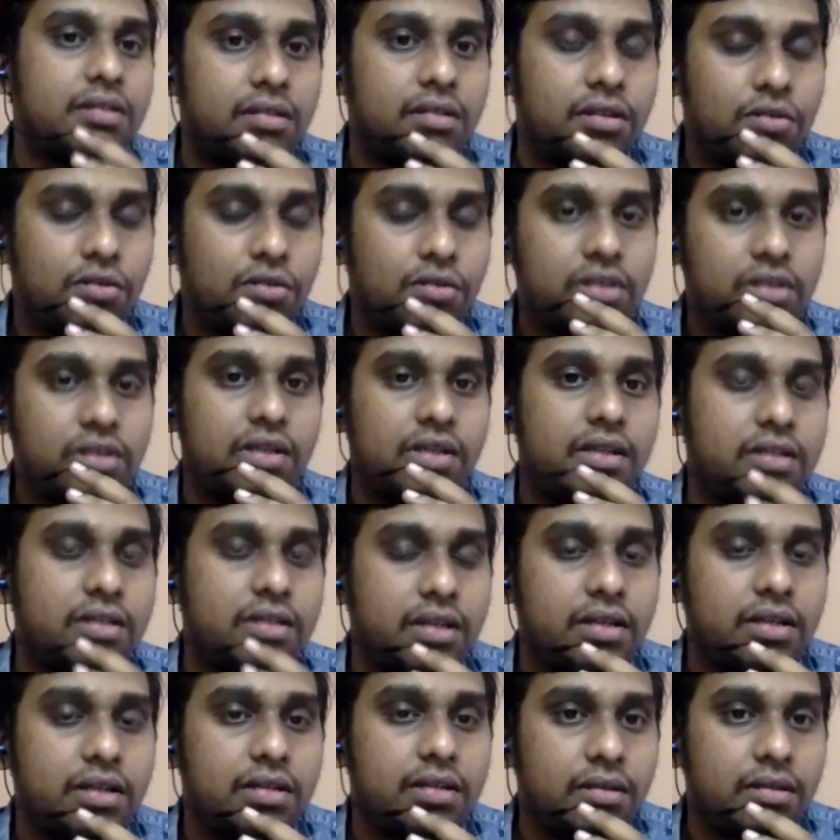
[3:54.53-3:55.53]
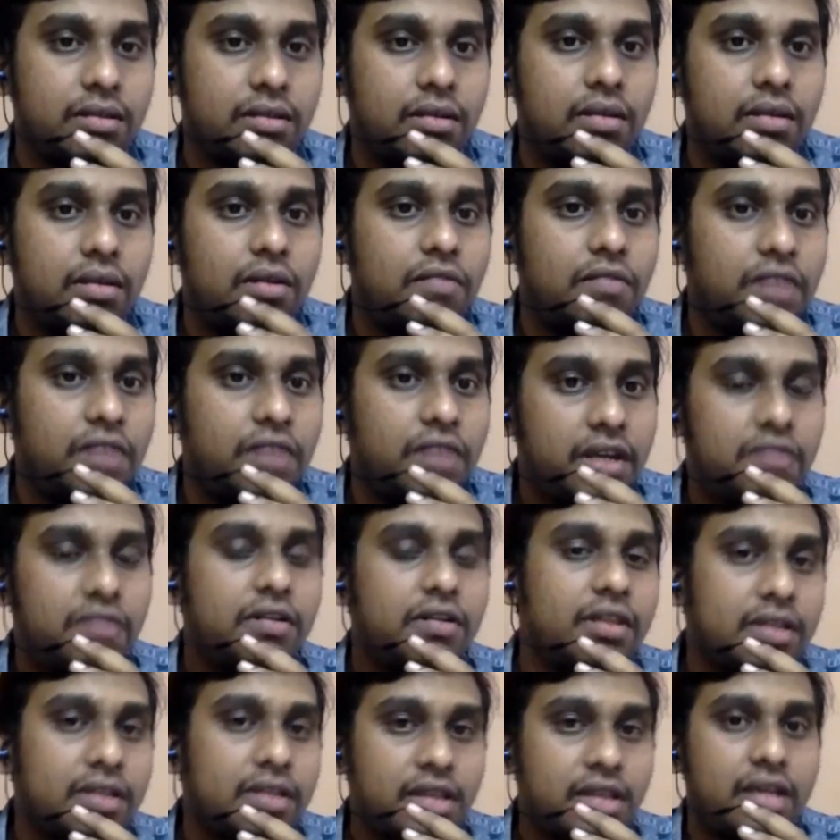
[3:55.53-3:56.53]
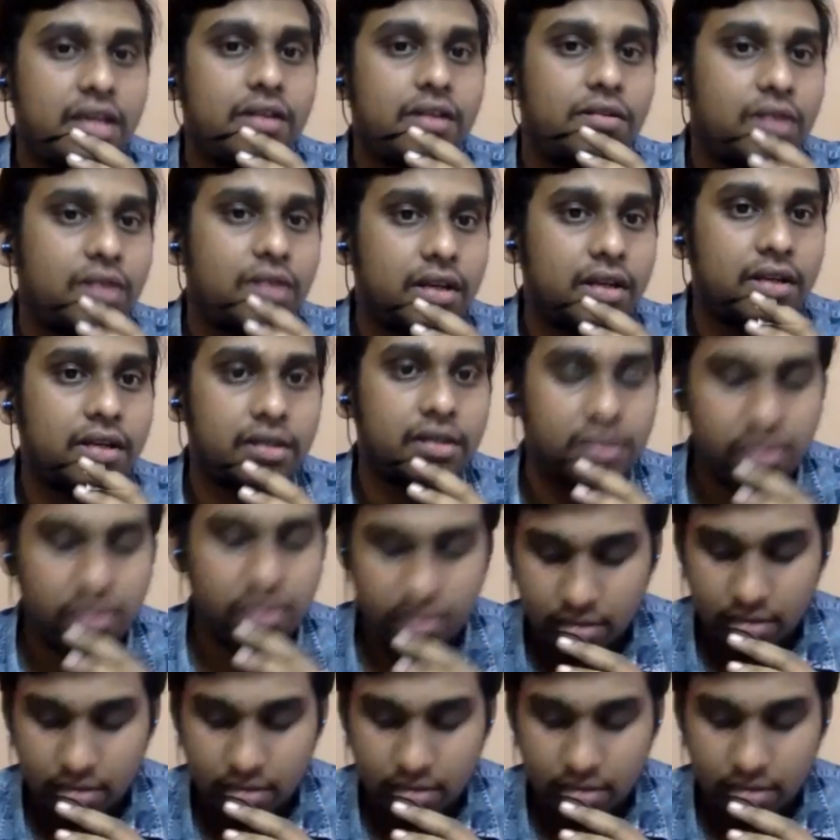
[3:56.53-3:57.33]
the coastal states, wherever the cyclone occurs.